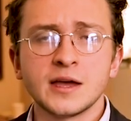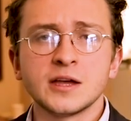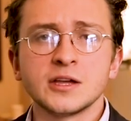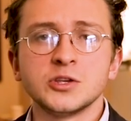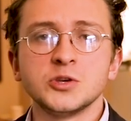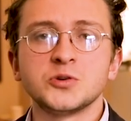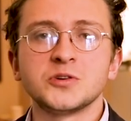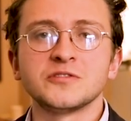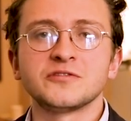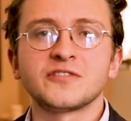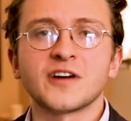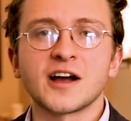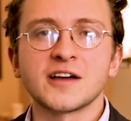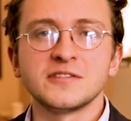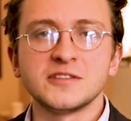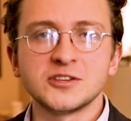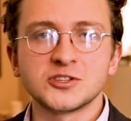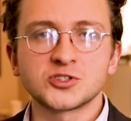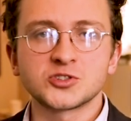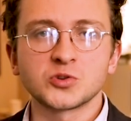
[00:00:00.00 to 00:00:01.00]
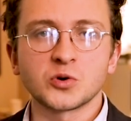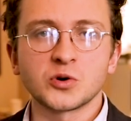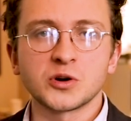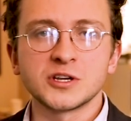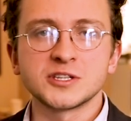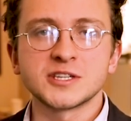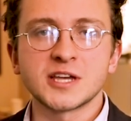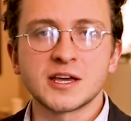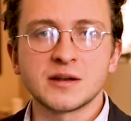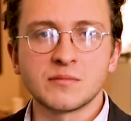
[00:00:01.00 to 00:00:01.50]
You can find these
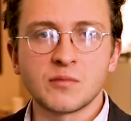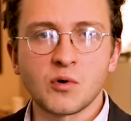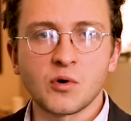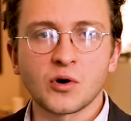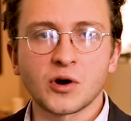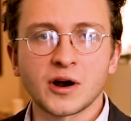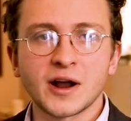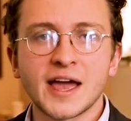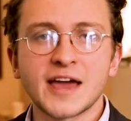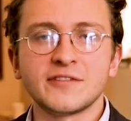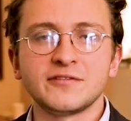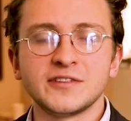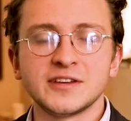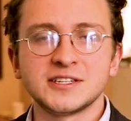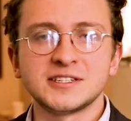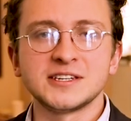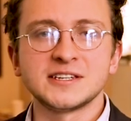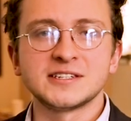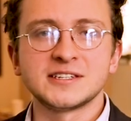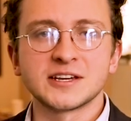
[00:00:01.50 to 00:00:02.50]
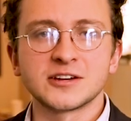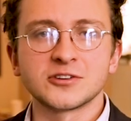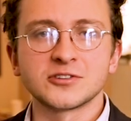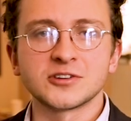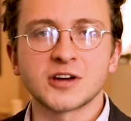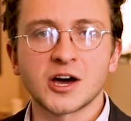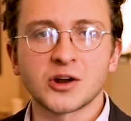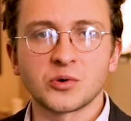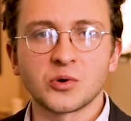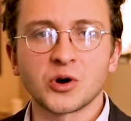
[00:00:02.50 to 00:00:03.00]
stories and more at
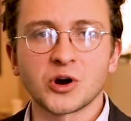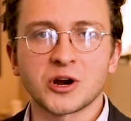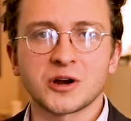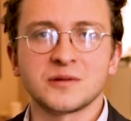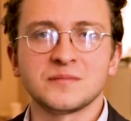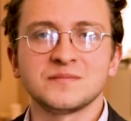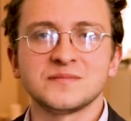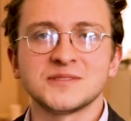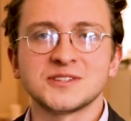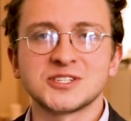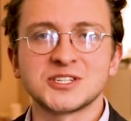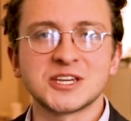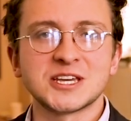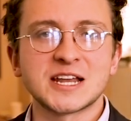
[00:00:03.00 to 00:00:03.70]
vtdigger.org. See